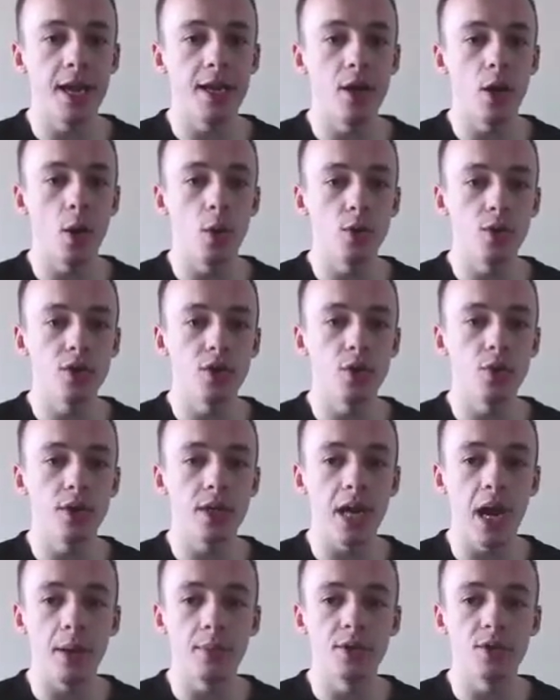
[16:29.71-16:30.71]
and also
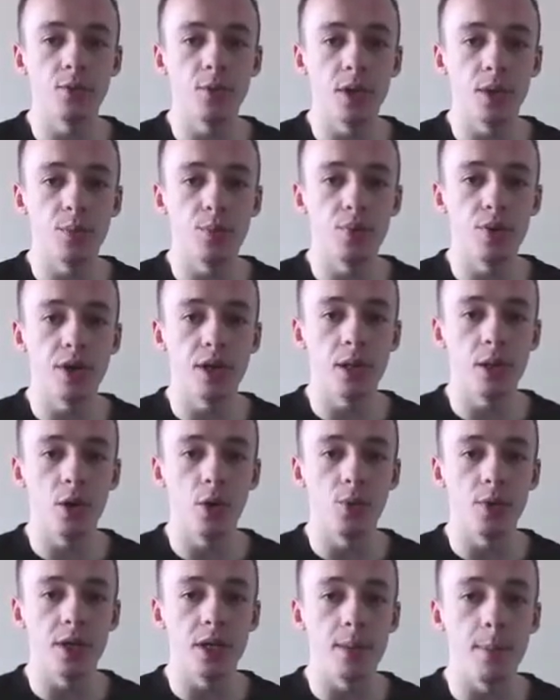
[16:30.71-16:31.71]
comes with
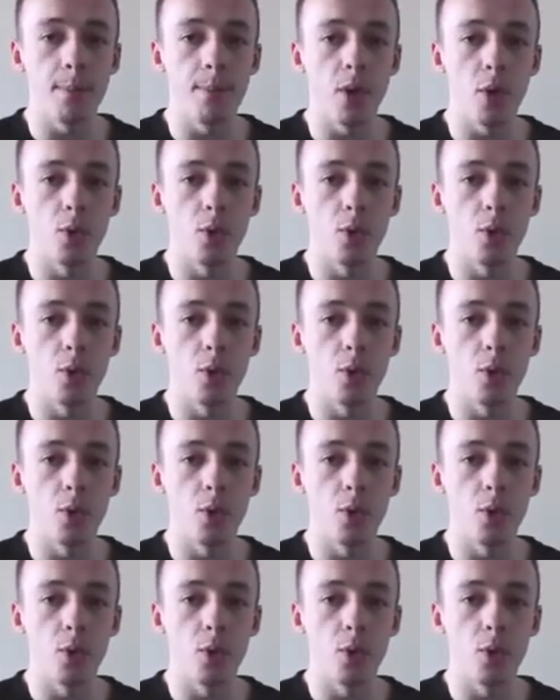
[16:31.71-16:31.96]
preloaded